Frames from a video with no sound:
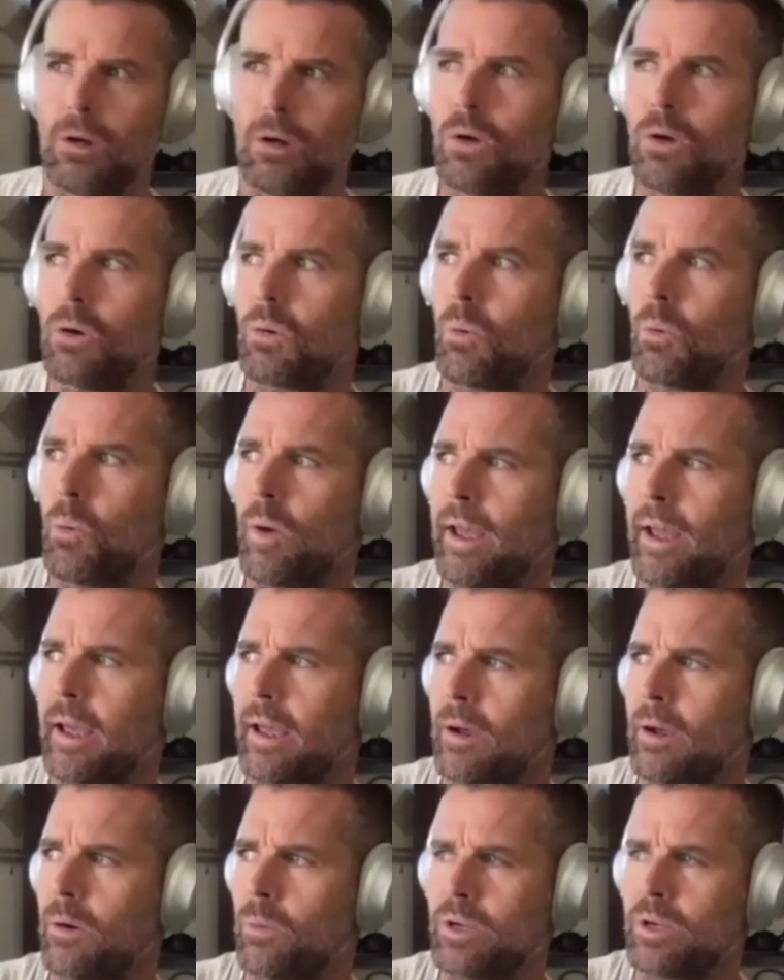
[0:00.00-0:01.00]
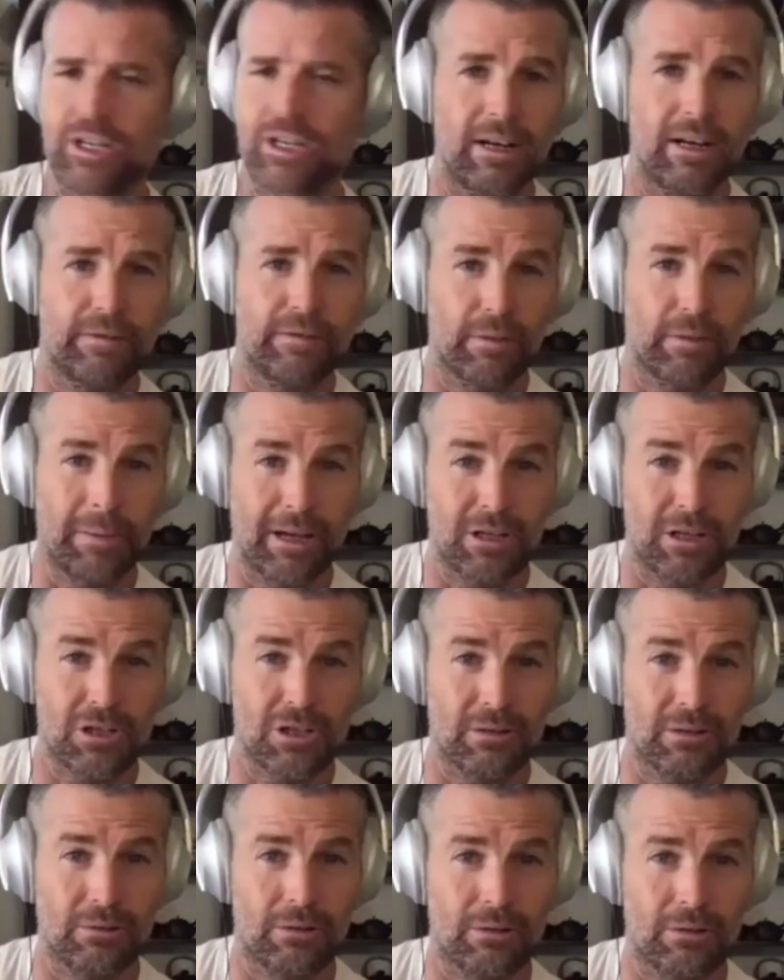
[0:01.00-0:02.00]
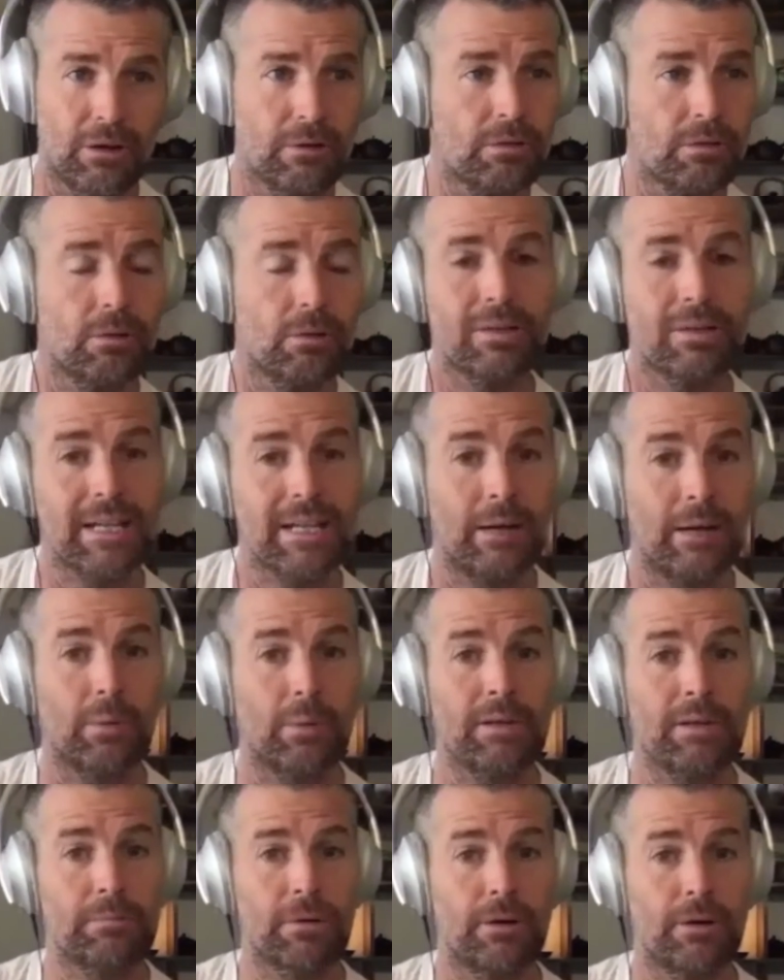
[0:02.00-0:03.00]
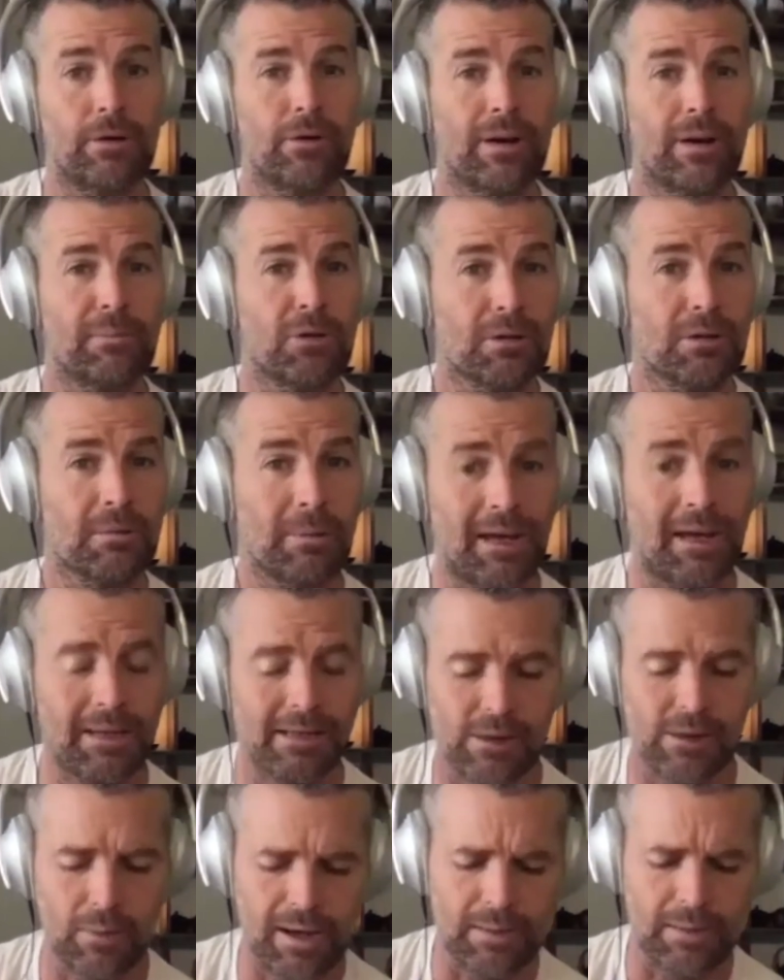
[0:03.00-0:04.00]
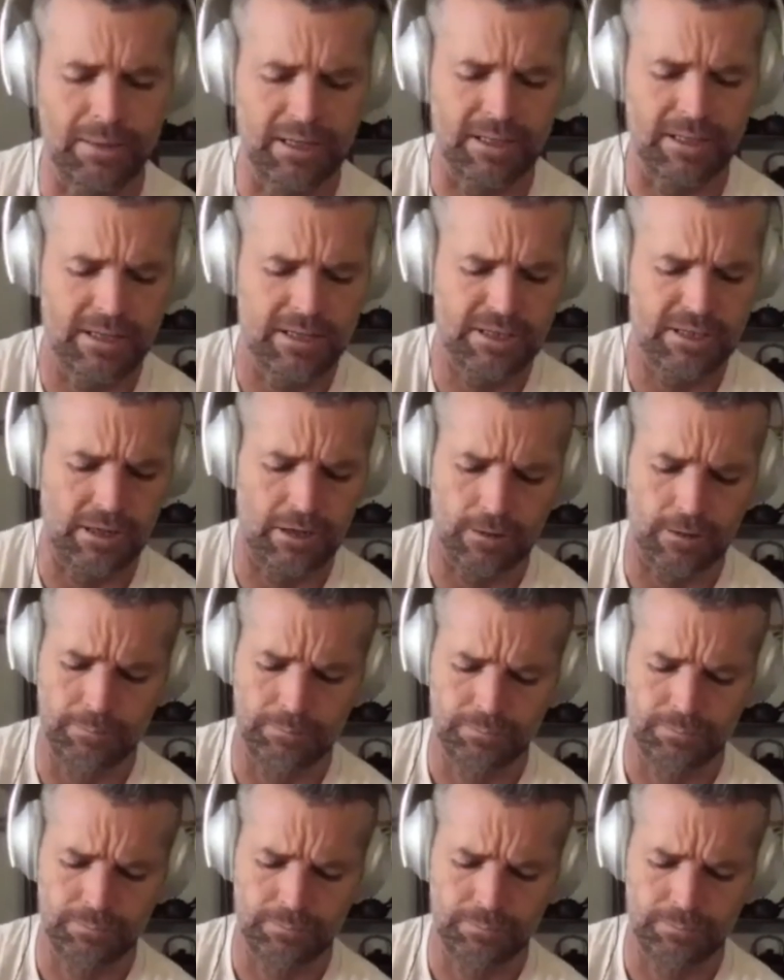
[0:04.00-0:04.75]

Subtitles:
where we shared information through a 10-week program called the Paleo Way many years ago,